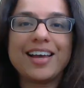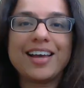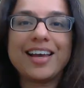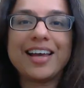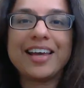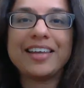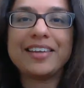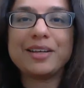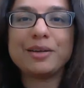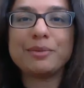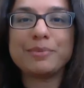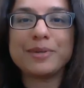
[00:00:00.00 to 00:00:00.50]

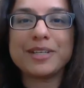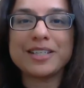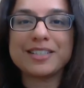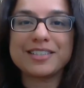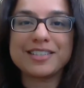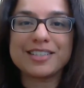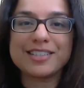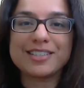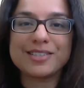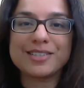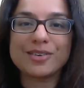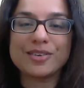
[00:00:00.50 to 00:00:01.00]
Hey there,
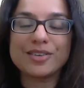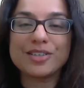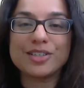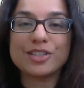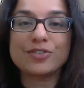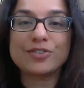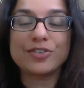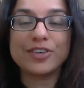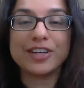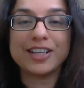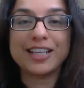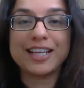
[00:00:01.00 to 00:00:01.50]
business
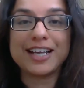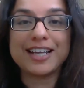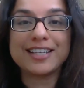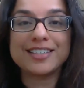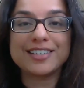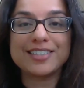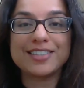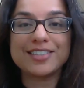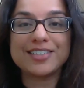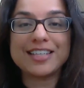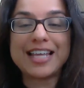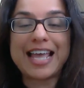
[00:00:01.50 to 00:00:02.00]
owners,
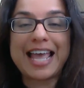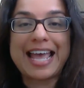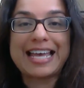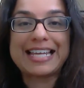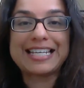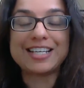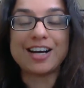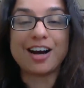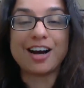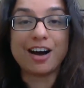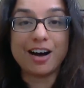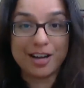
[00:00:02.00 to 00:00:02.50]
freelancers,
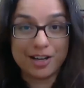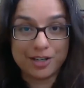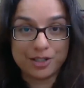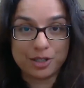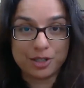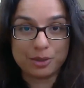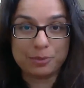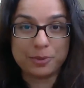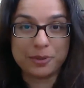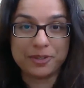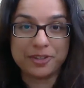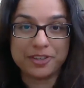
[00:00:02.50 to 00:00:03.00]
and
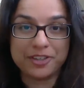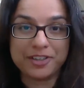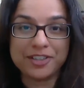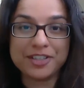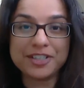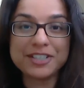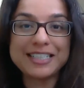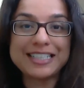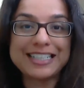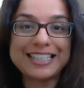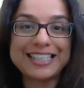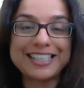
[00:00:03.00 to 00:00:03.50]

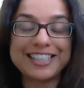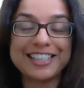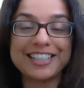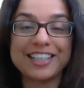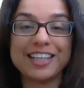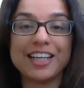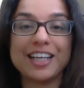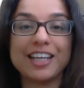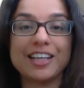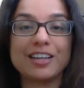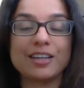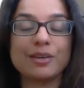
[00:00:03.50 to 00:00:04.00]
entrepreneurs.
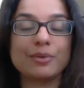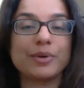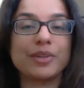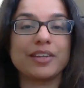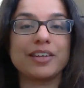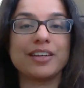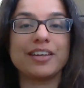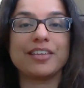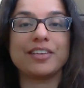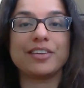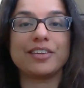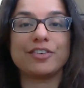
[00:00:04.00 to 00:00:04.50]
Nishi here with
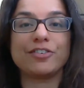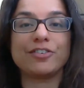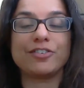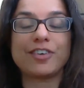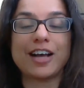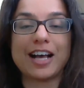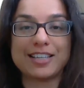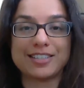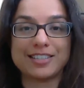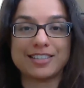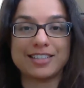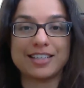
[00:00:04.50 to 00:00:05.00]
another
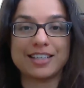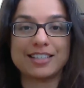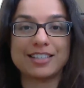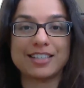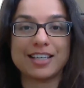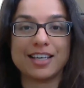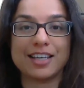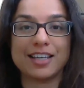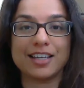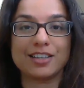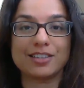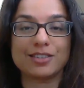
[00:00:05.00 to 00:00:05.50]
fast and
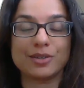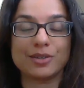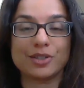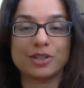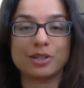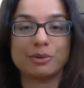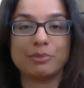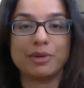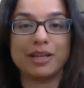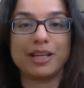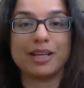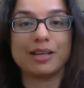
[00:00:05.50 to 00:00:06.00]
exciting social
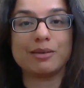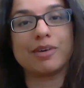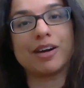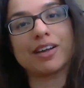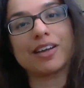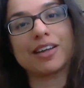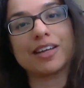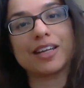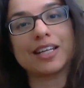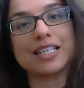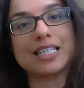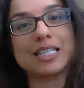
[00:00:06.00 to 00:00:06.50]
media
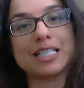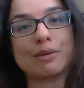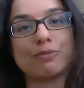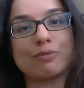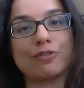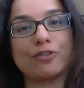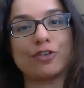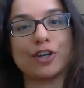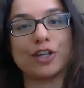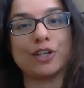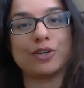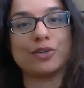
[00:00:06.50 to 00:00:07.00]
marketing tip
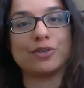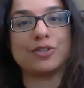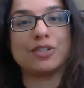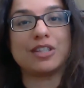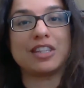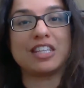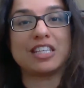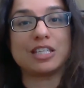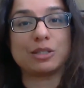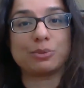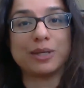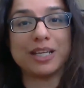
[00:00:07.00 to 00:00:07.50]
for you
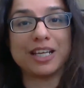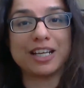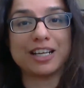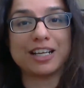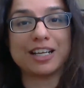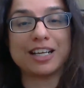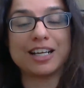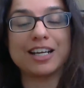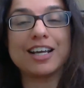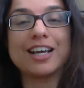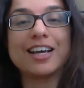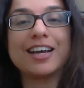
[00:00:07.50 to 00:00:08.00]
this week.
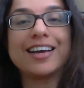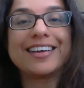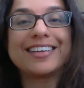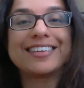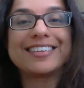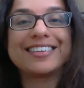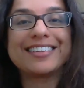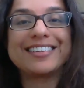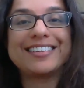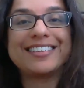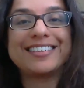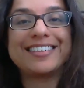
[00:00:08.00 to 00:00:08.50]

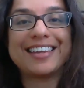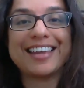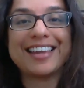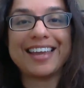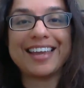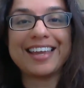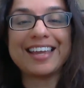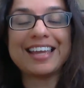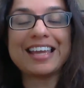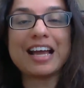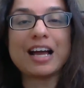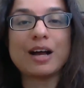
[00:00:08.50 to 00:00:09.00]

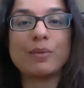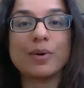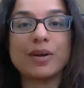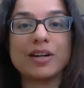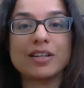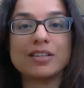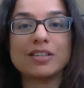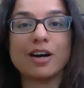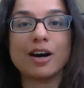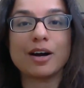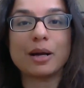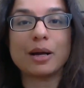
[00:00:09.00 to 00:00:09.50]
Today, I want
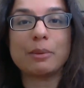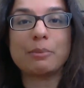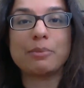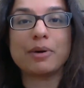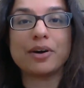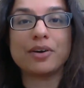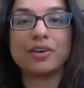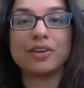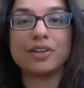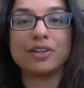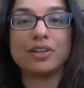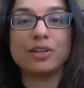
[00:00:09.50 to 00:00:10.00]
to talk
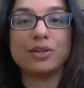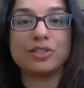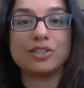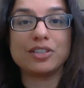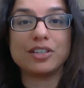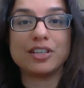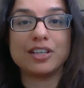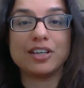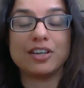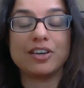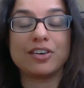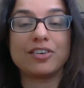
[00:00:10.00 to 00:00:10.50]
about
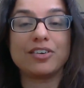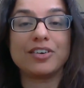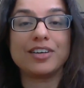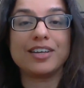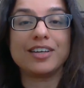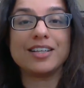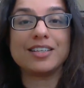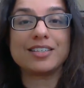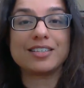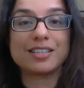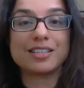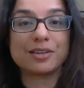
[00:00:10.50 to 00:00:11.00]
using your
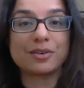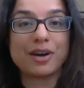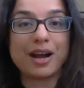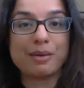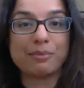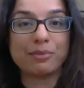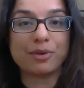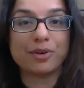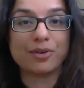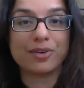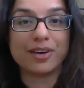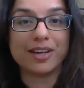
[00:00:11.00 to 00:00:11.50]

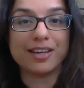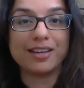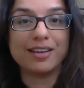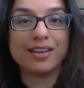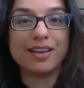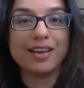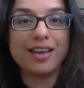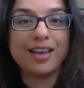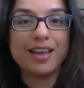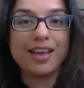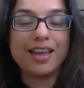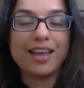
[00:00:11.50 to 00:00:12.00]
Instagram grid
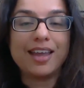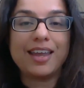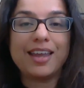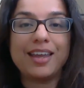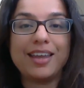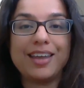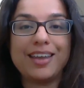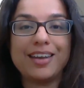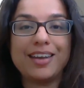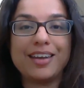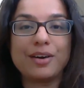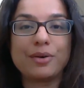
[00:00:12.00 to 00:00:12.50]

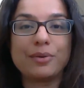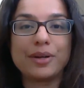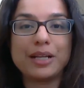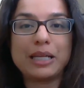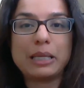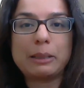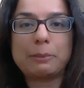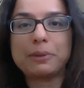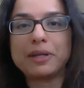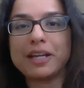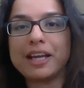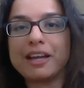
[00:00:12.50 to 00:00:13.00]
in a really
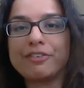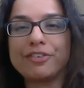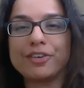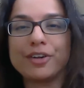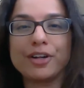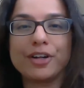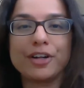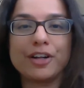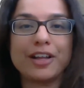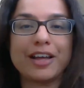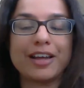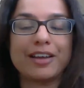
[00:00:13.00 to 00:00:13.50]

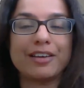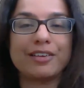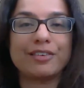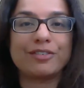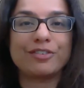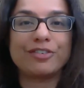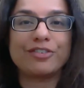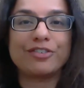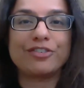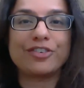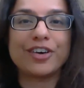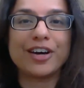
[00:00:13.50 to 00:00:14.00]
playful and
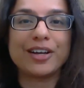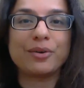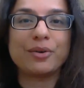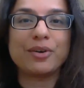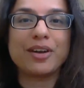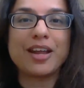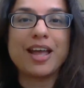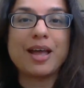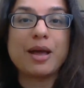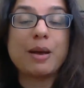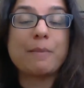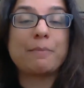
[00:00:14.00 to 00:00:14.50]
fun
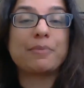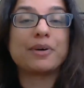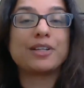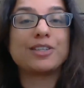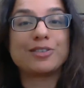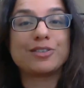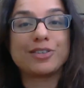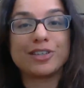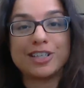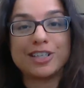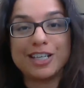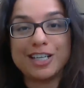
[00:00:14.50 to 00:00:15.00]
but
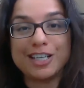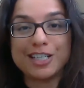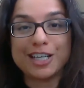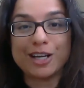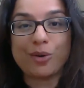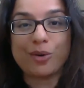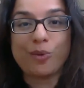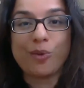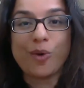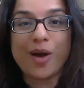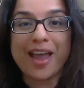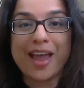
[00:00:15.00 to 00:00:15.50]
strategic
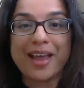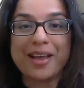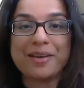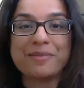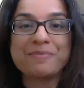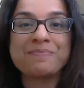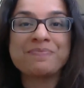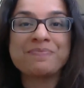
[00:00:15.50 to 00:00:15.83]
way.